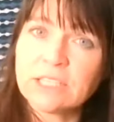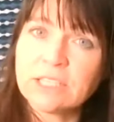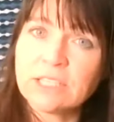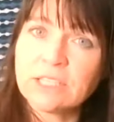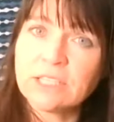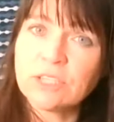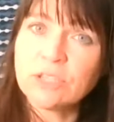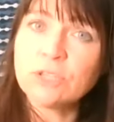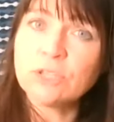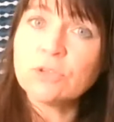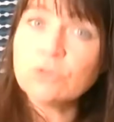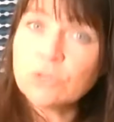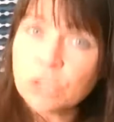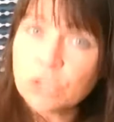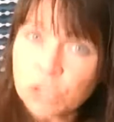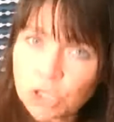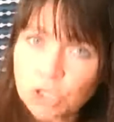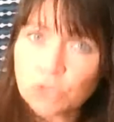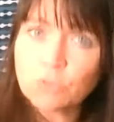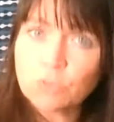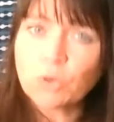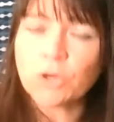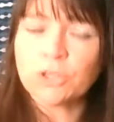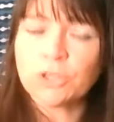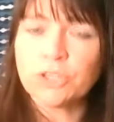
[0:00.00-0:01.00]
You
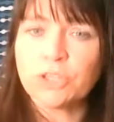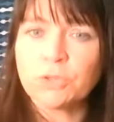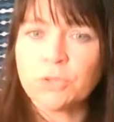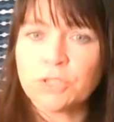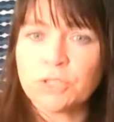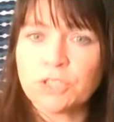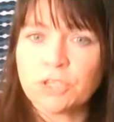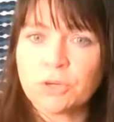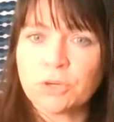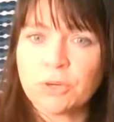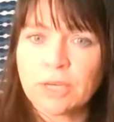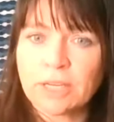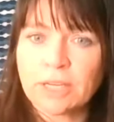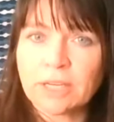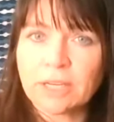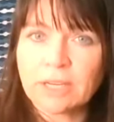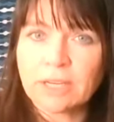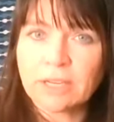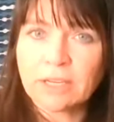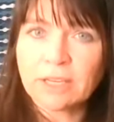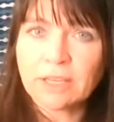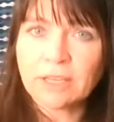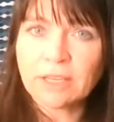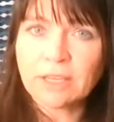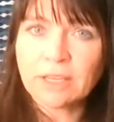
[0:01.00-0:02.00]
knew what you were doing.
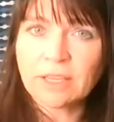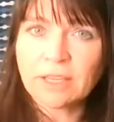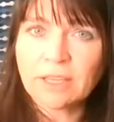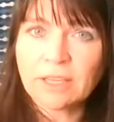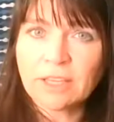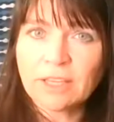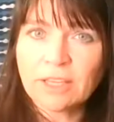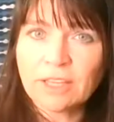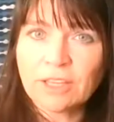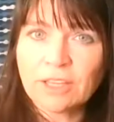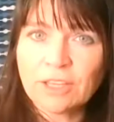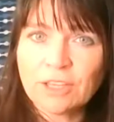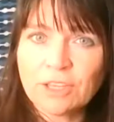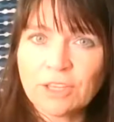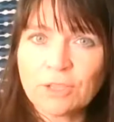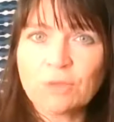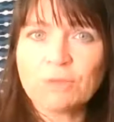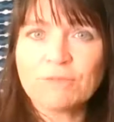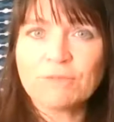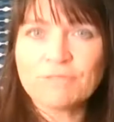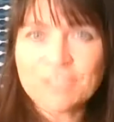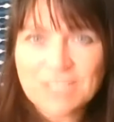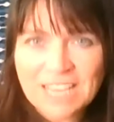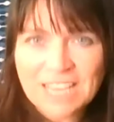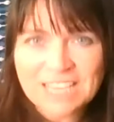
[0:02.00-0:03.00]
You
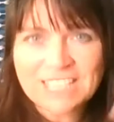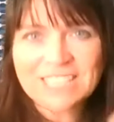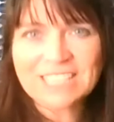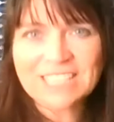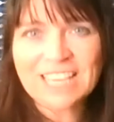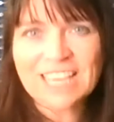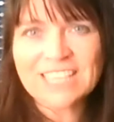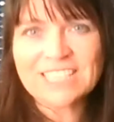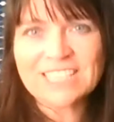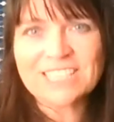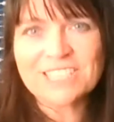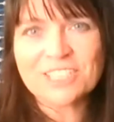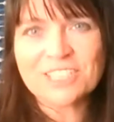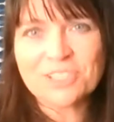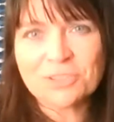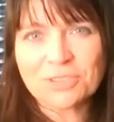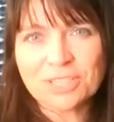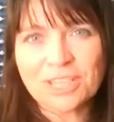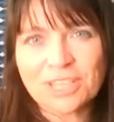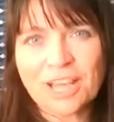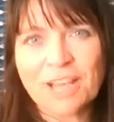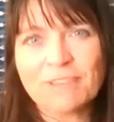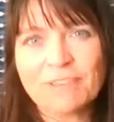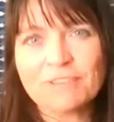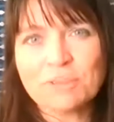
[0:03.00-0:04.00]
have dedicated your
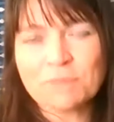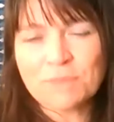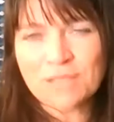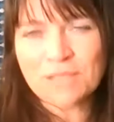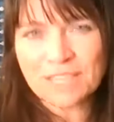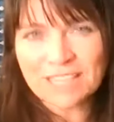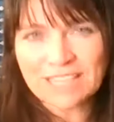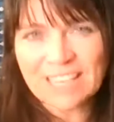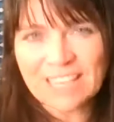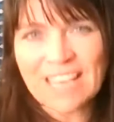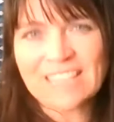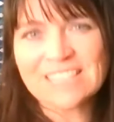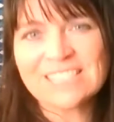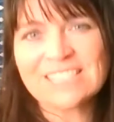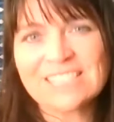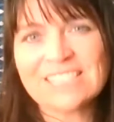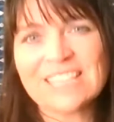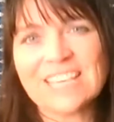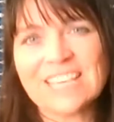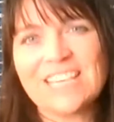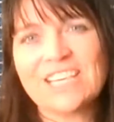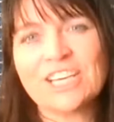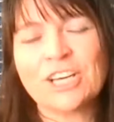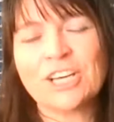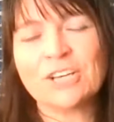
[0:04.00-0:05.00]
life to be against
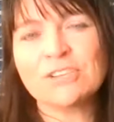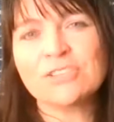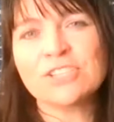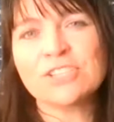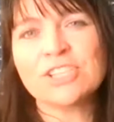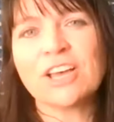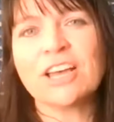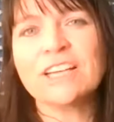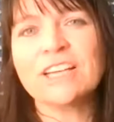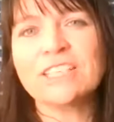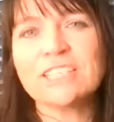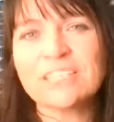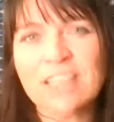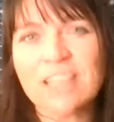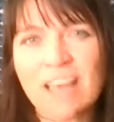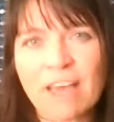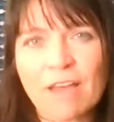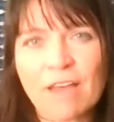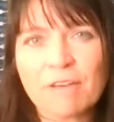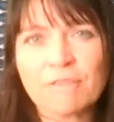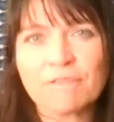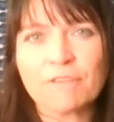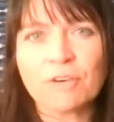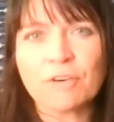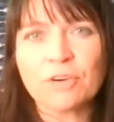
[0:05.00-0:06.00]
ecocide,
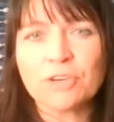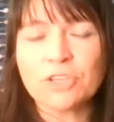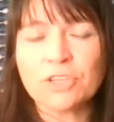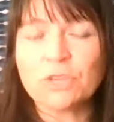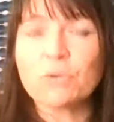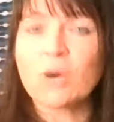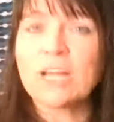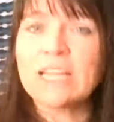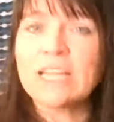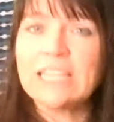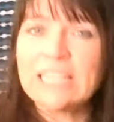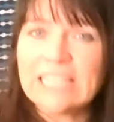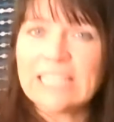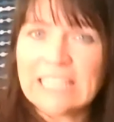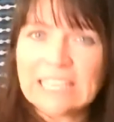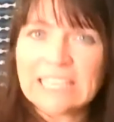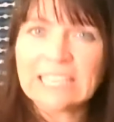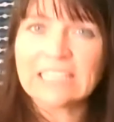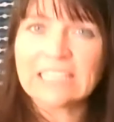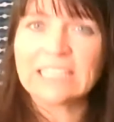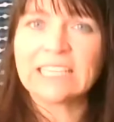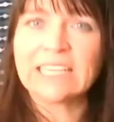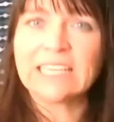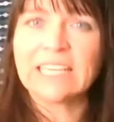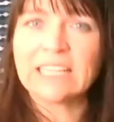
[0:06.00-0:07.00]
therefore you are
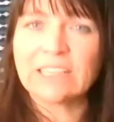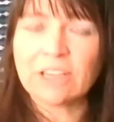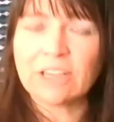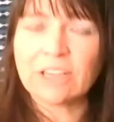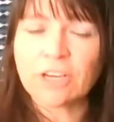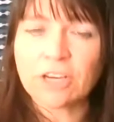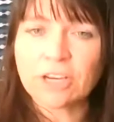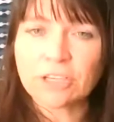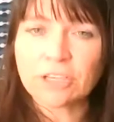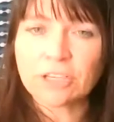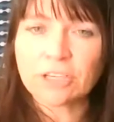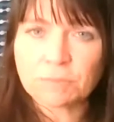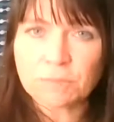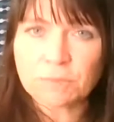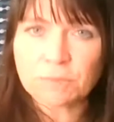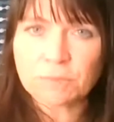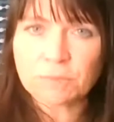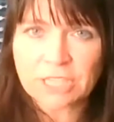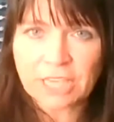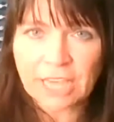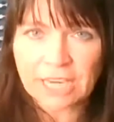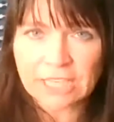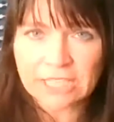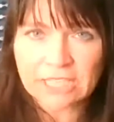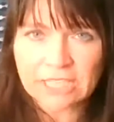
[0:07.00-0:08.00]
legally an earth
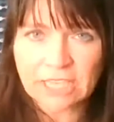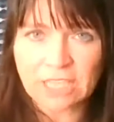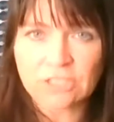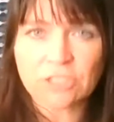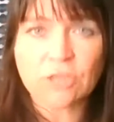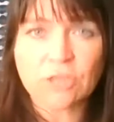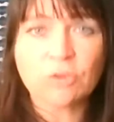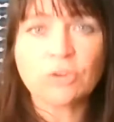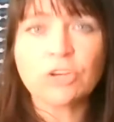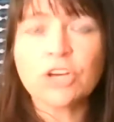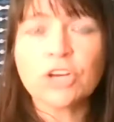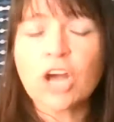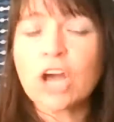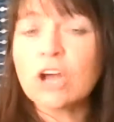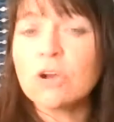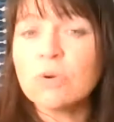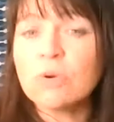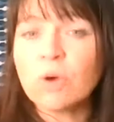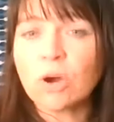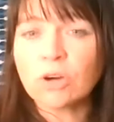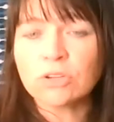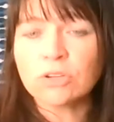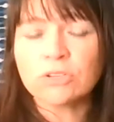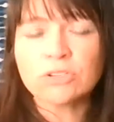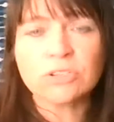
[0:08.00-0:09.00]
protector. So
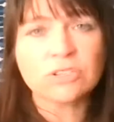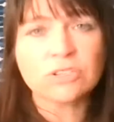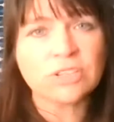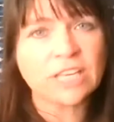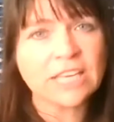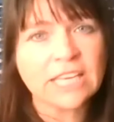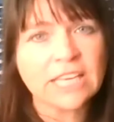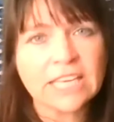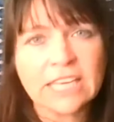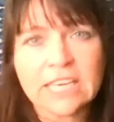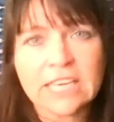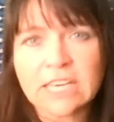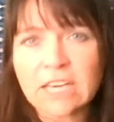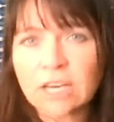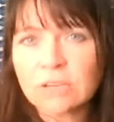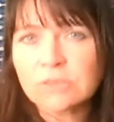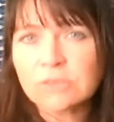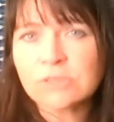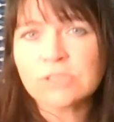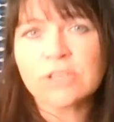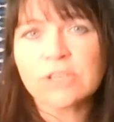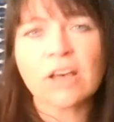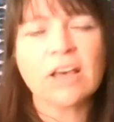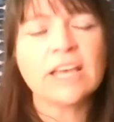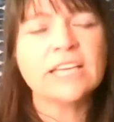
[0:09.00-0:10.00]
go onto the
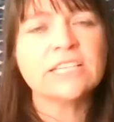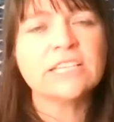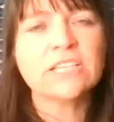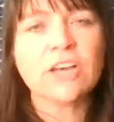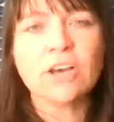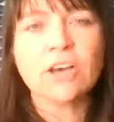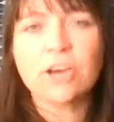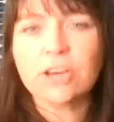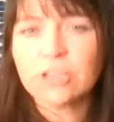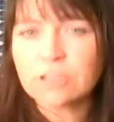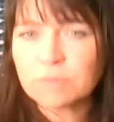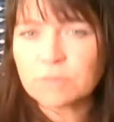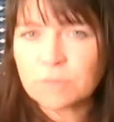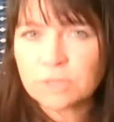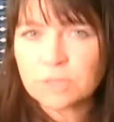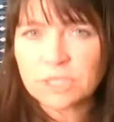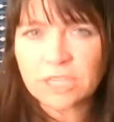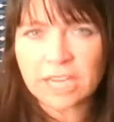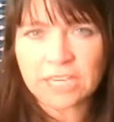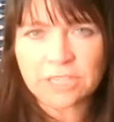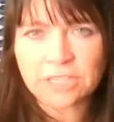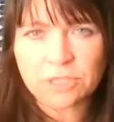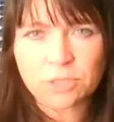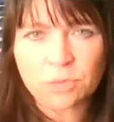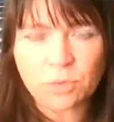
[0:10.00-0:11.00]
ecocide Earth
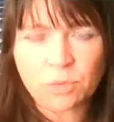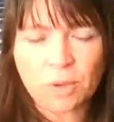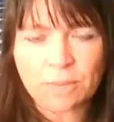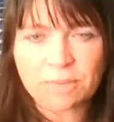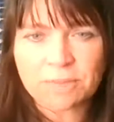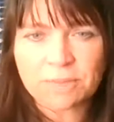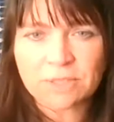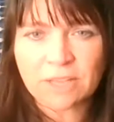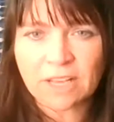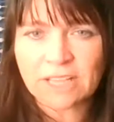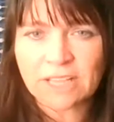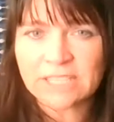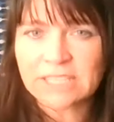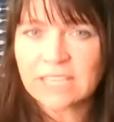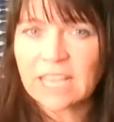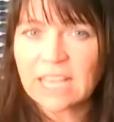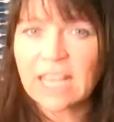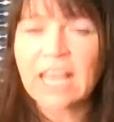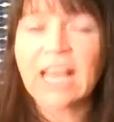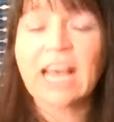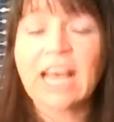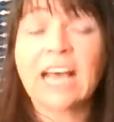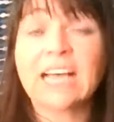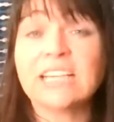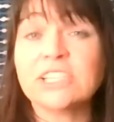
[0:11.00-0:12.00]
Protectors website
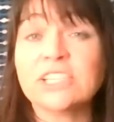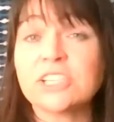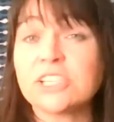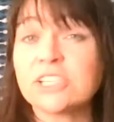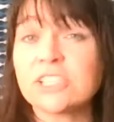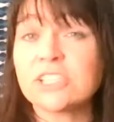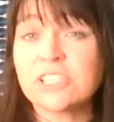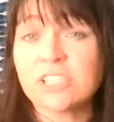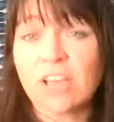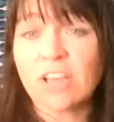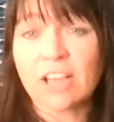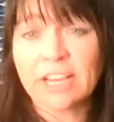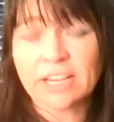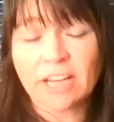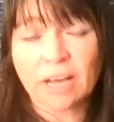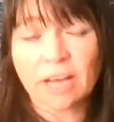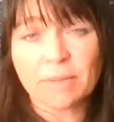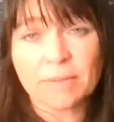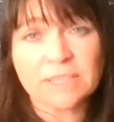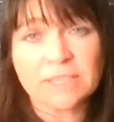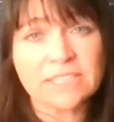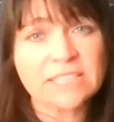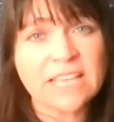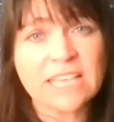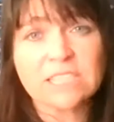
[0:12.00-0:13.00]
and just sign up
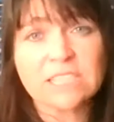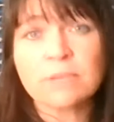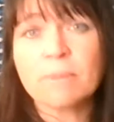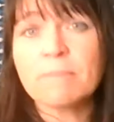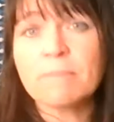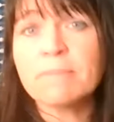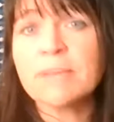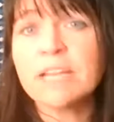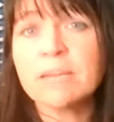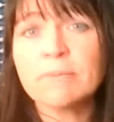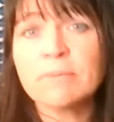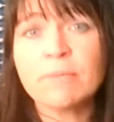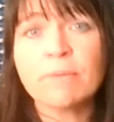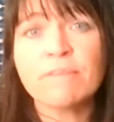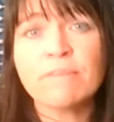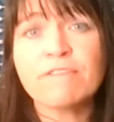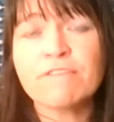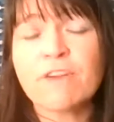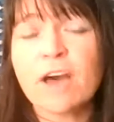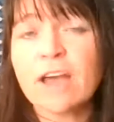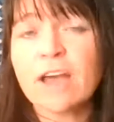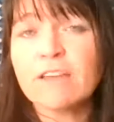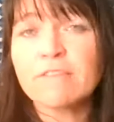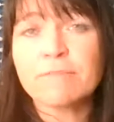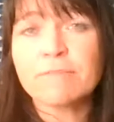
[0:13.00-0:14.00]
and say it's a minimum
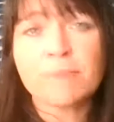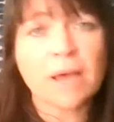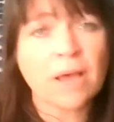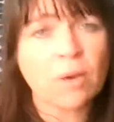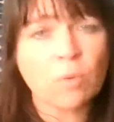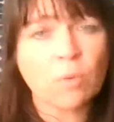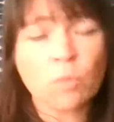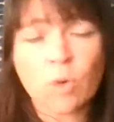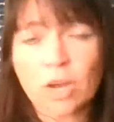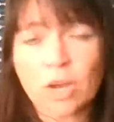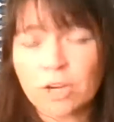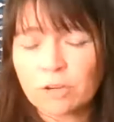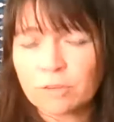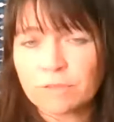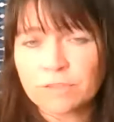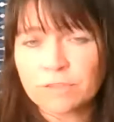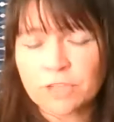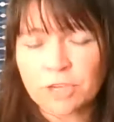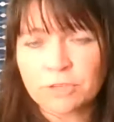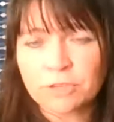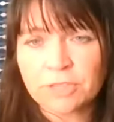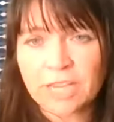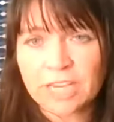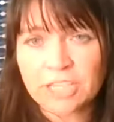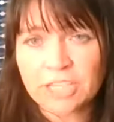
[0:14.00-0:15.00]
£5 one-off
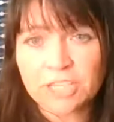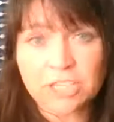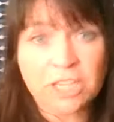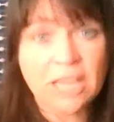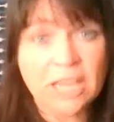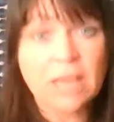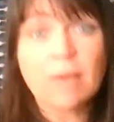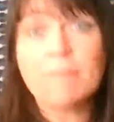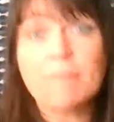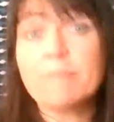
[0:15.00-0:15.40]
donation.